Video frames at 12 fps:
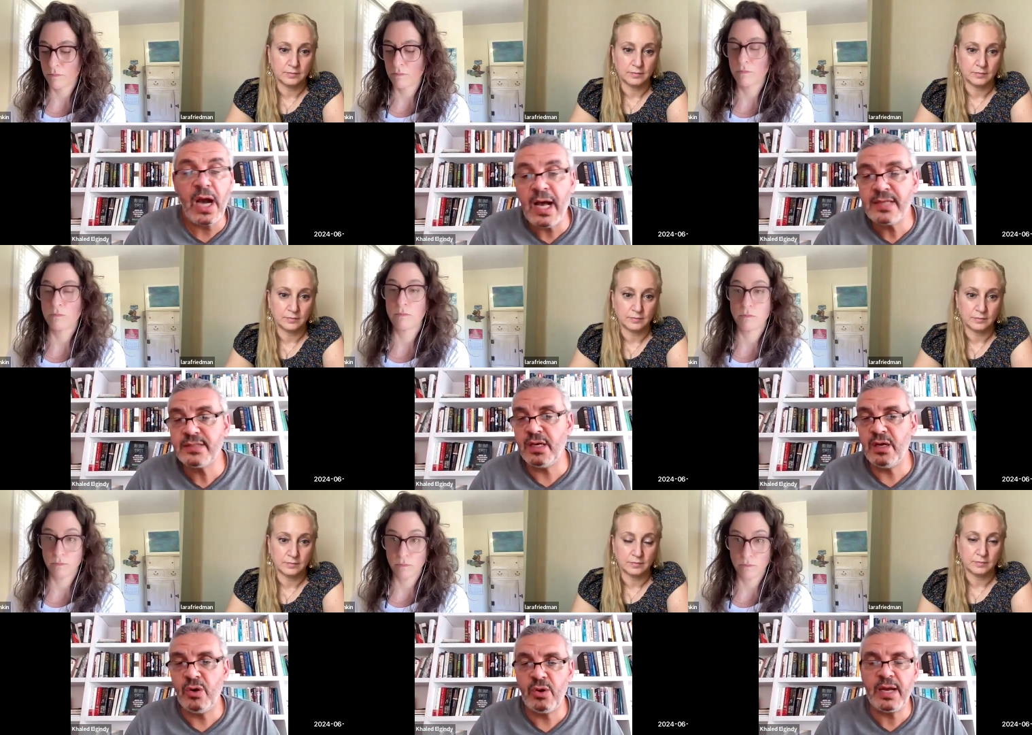Speaker 1: or
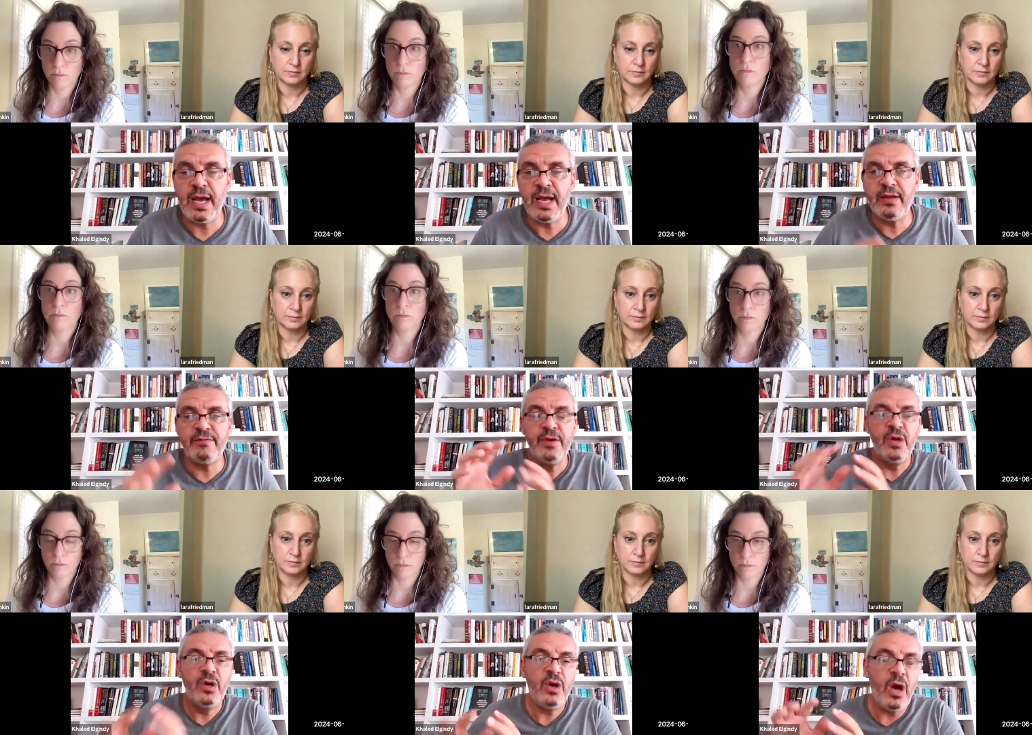Gaza, or kind
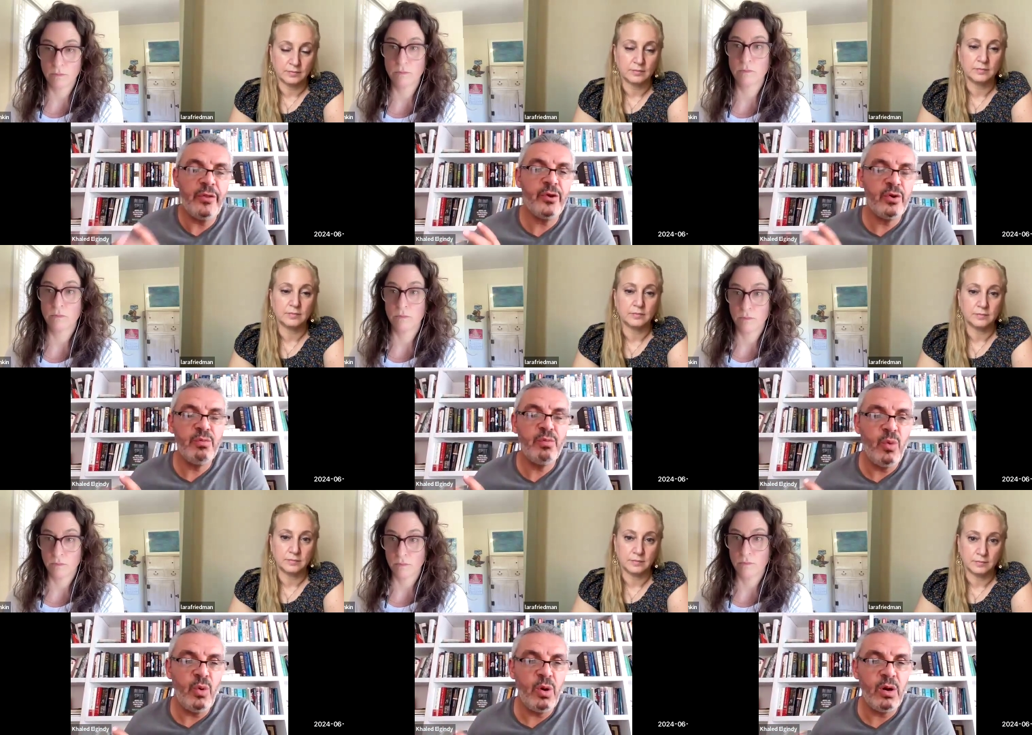of
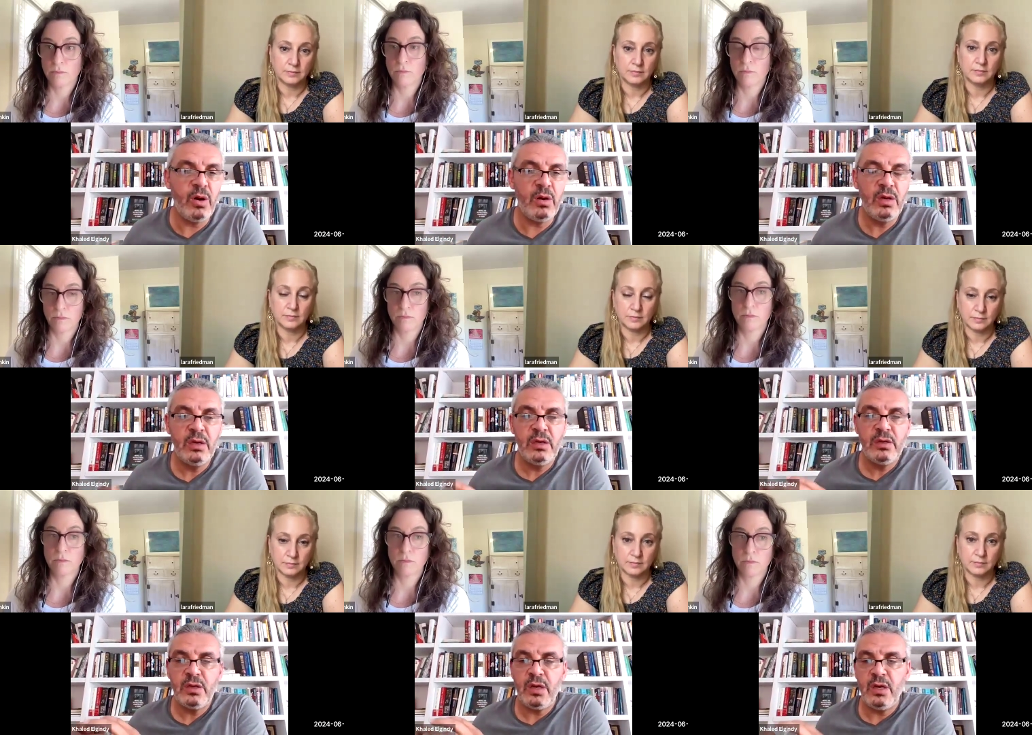other more
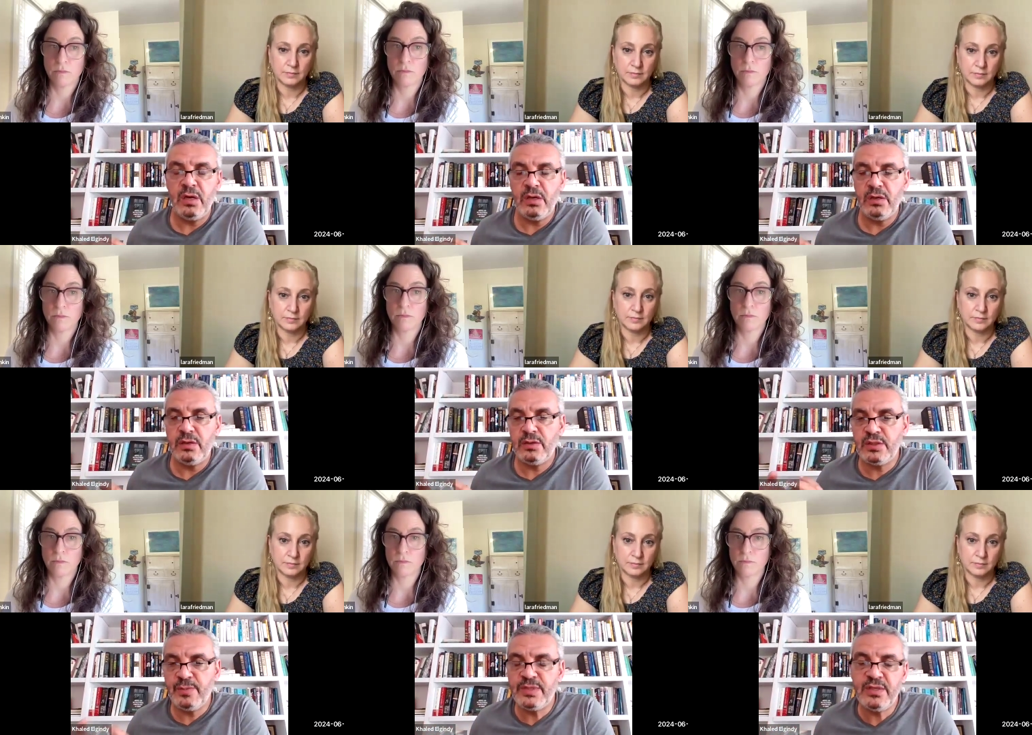uh,
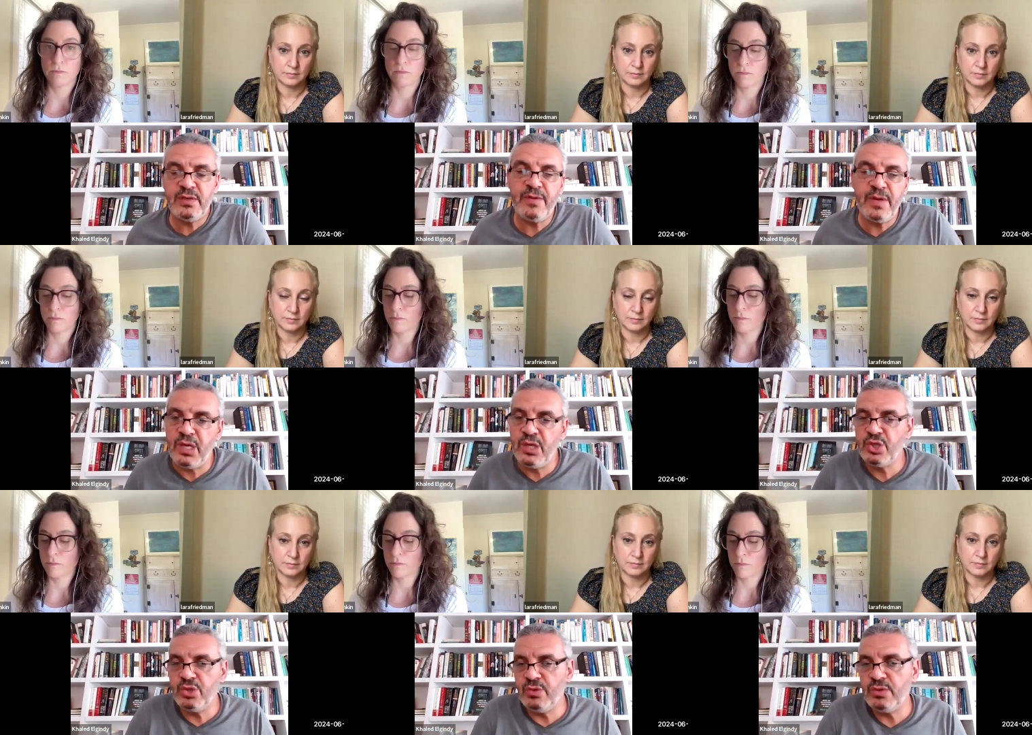
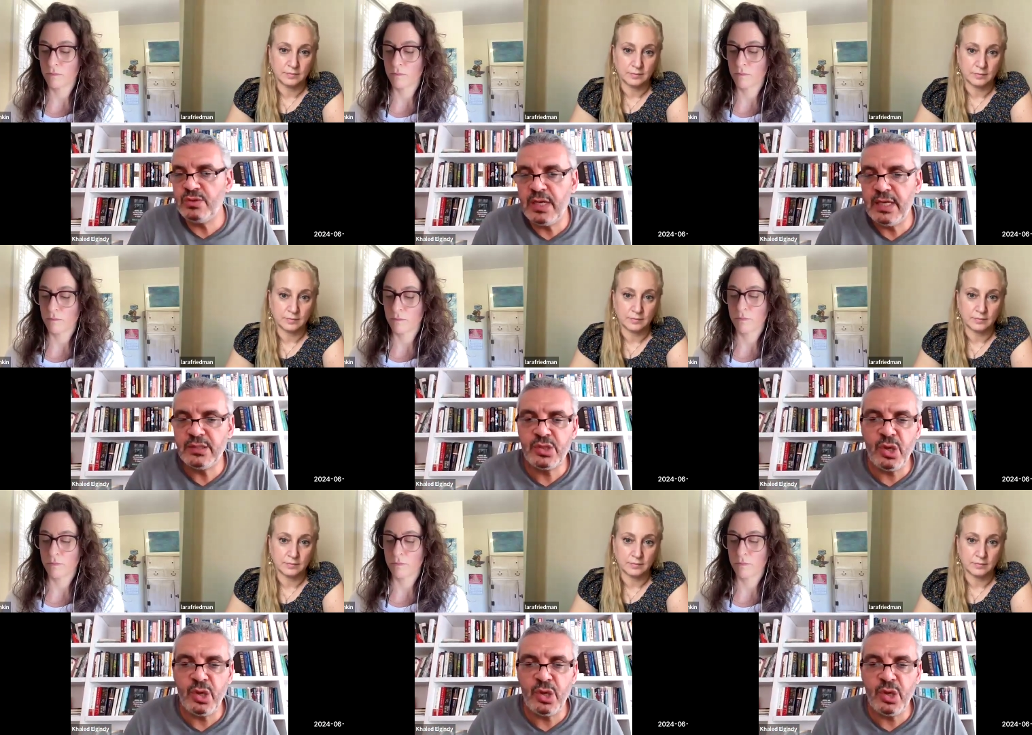specific issues.